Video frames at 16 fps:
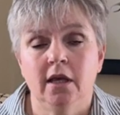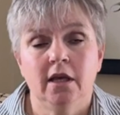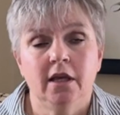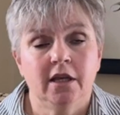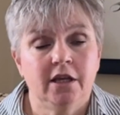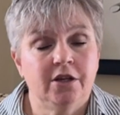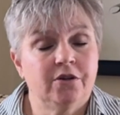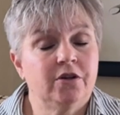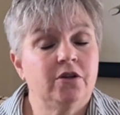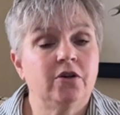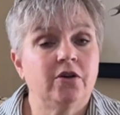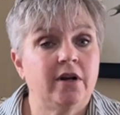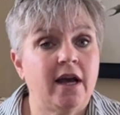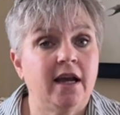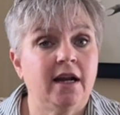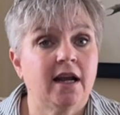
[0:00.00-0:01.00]
Here in
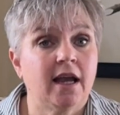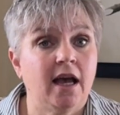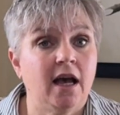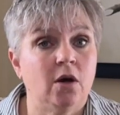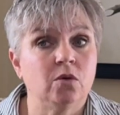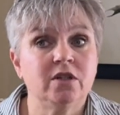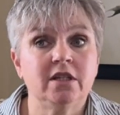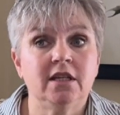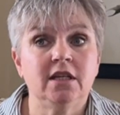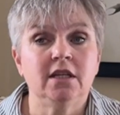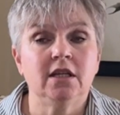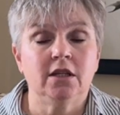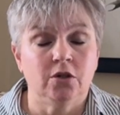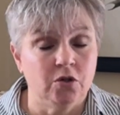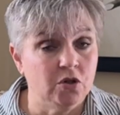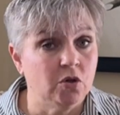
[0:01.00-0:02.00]
Oneida County,
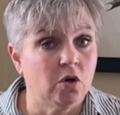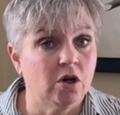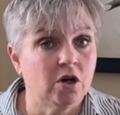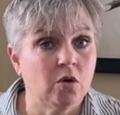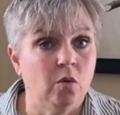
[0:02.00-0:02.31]
New York,